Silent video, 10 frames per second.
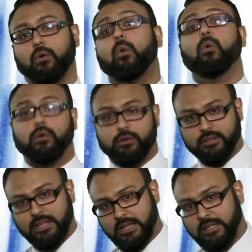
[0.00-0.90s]
or
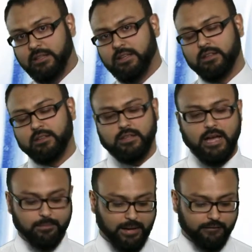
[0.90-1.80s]
the
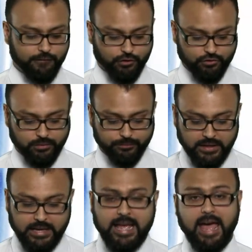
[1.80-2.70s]
iPad version.
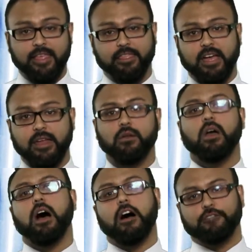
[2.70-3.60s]
And then
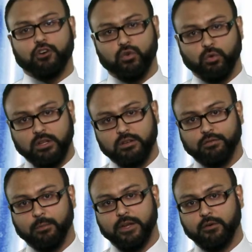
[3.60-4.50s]
after a short
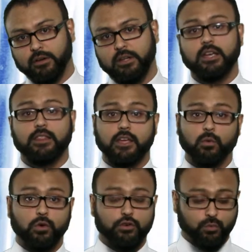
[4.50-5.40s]
interval period, they
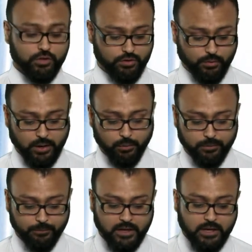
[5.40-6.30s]
were switched around.
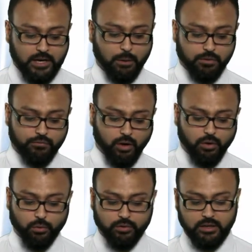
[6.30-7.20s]
Now, we
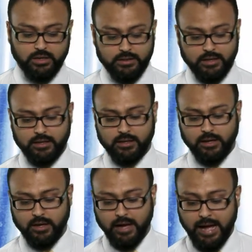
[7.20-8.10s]
followed the
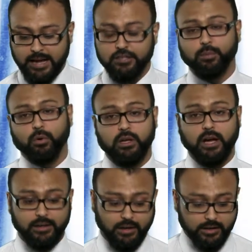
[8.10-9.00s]
ISPOR
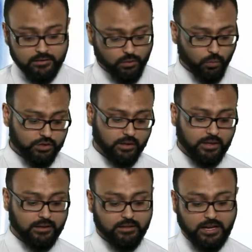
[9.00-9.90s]
guidelines, which are the
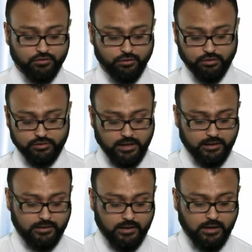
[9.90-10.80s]
International
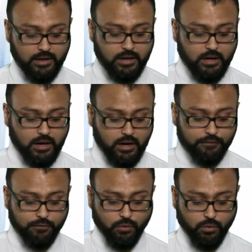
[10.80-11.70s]
Society
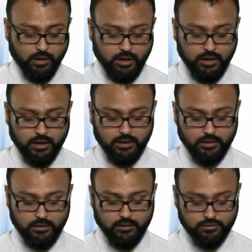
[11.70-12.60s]
for
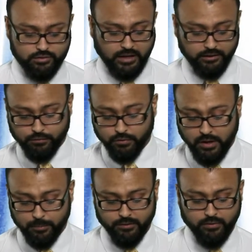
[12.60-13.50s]

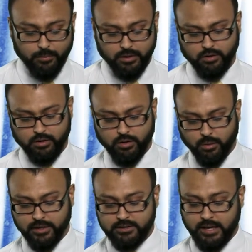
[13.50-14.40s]

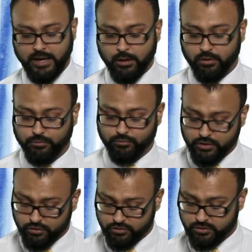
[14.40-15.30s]
Pharmacoeconomics and Outcomes
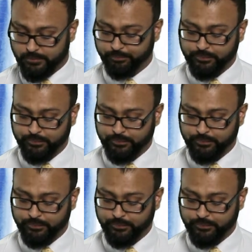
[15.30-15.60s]
Research.